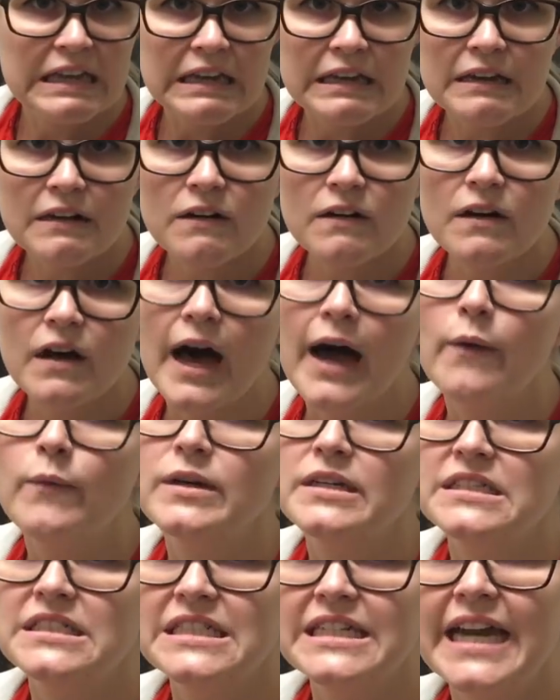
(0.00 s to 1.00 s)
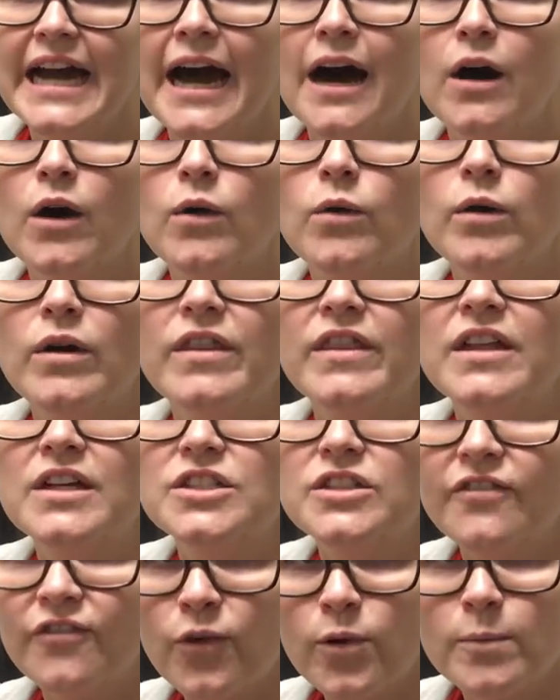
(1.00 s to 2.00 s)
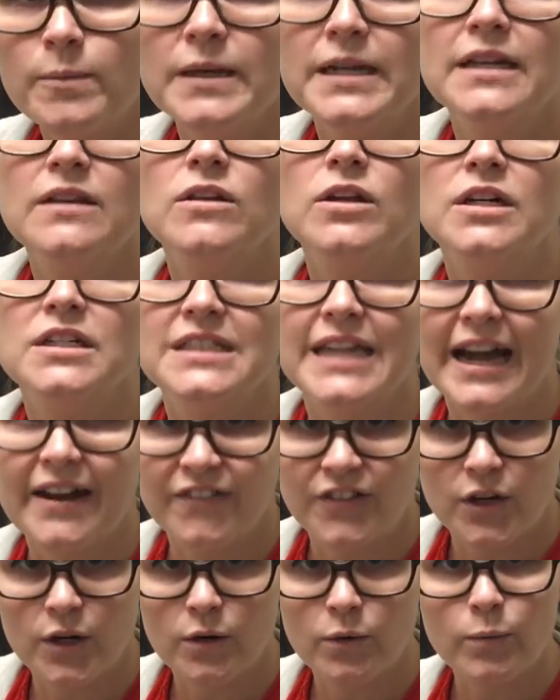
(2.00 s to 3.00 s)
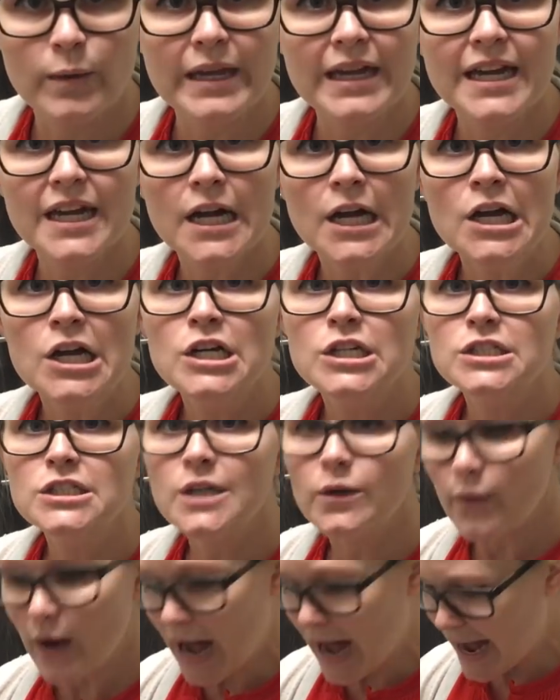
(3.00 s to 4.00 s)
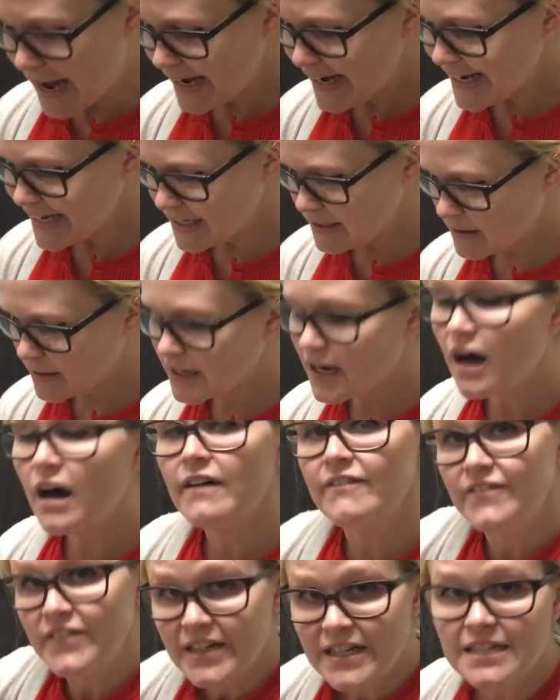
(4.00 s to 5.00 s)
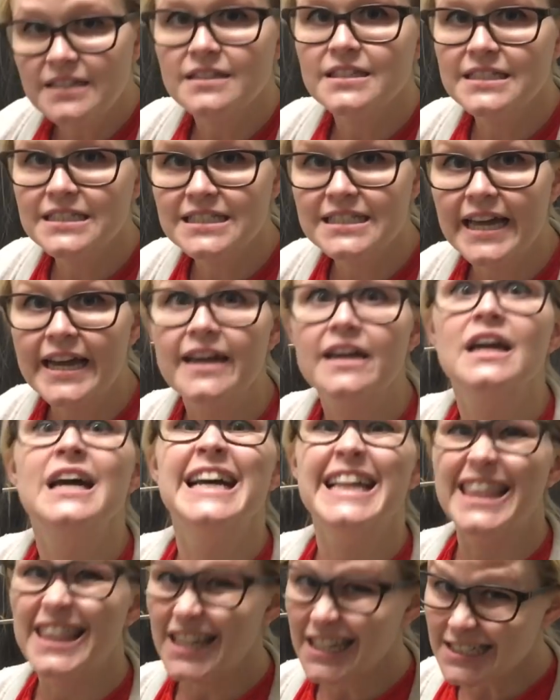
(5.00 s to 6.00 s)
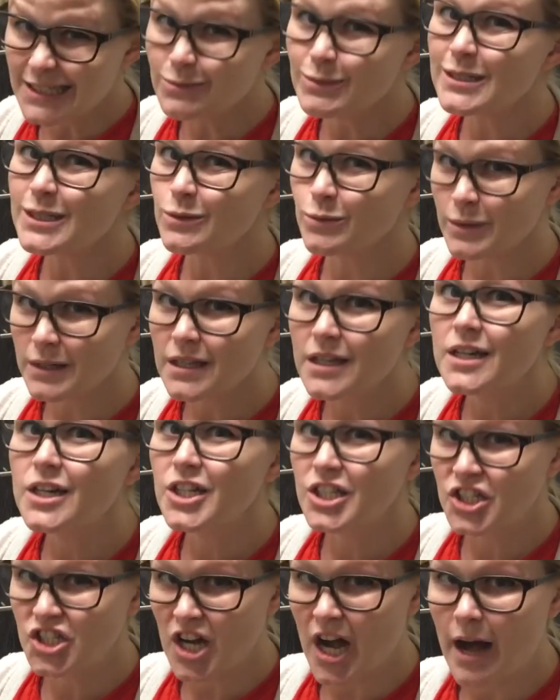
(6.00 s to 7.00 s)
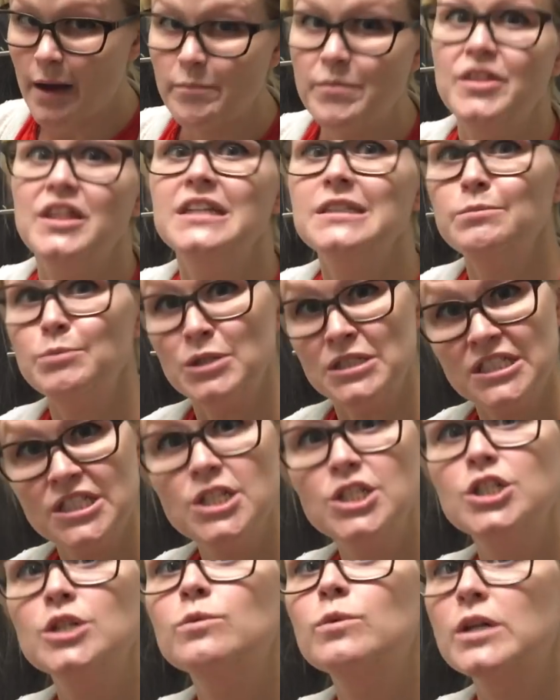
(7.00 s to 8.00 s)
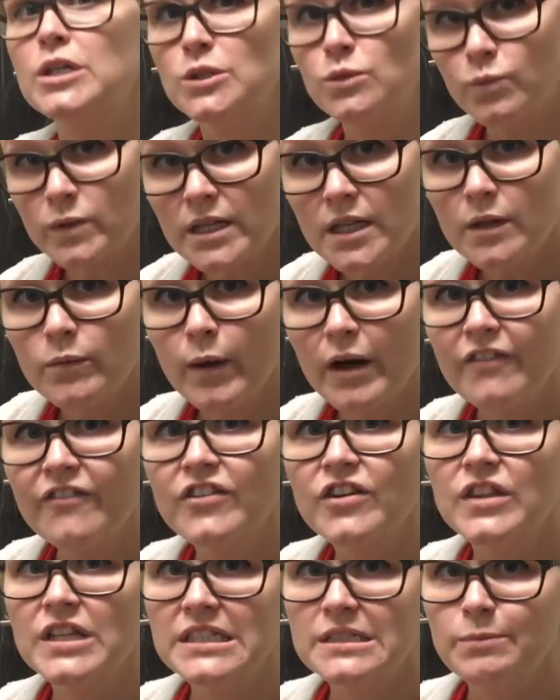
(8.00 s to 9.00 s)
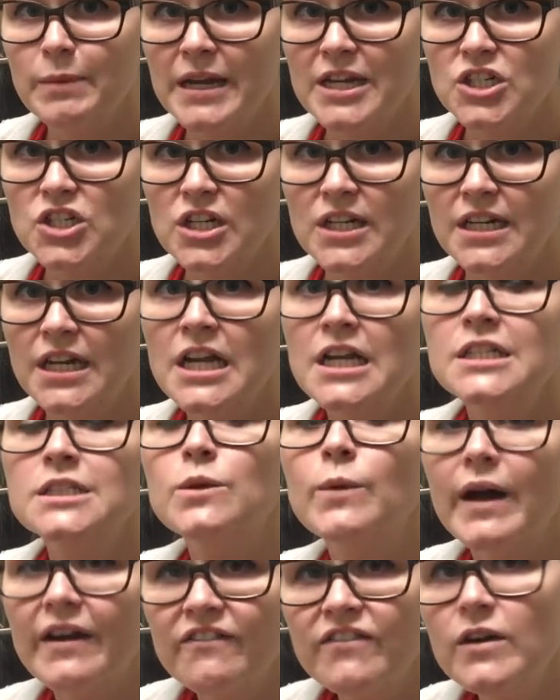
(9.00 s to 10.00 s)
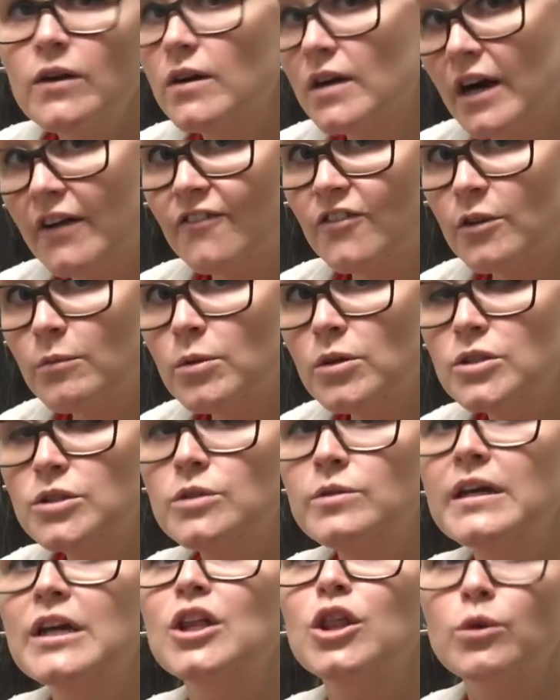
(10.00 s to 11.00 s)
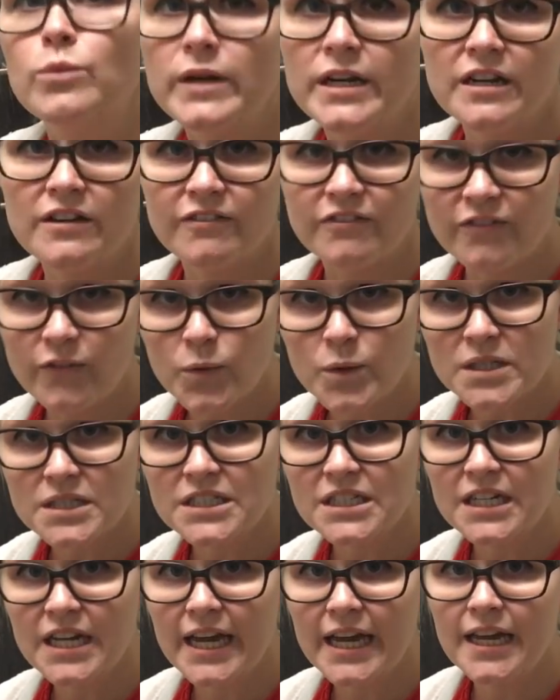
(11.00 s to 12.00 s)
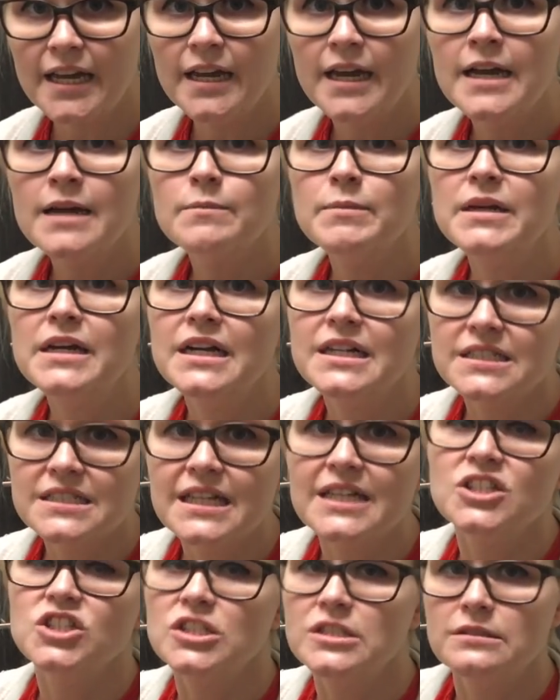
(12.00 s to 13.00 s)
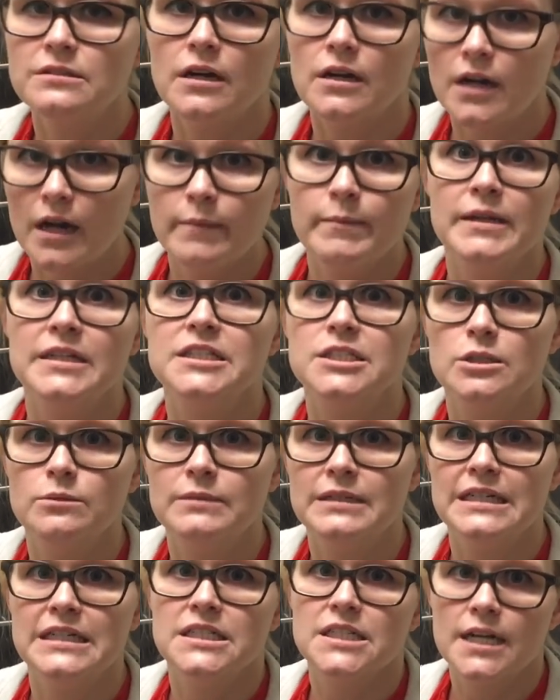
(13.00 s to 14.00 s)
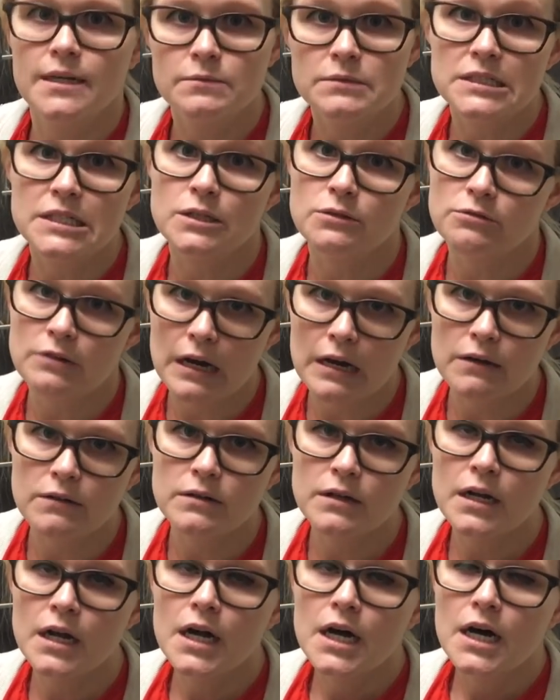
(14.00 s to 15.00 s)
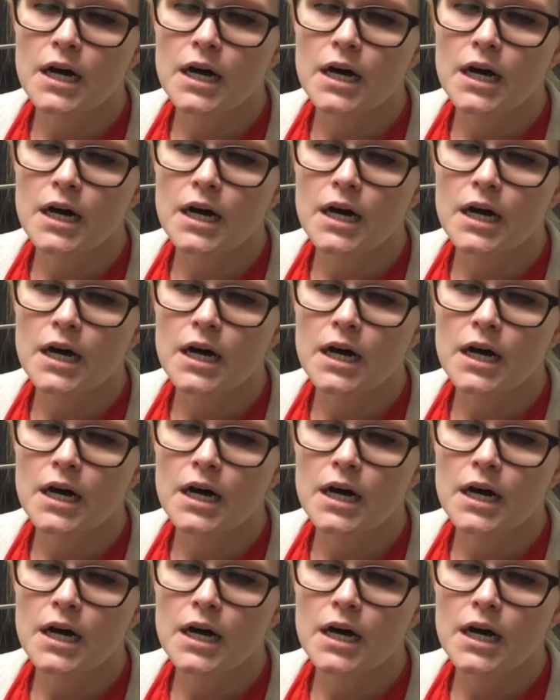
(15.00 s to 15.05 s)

heal. I want to see how the deformity looks after a week. So I can confidently say, this was a really good job. This procedure worked really well for this patient. So I feel comfortable doing three and four today because then she's not coming so many times in a row.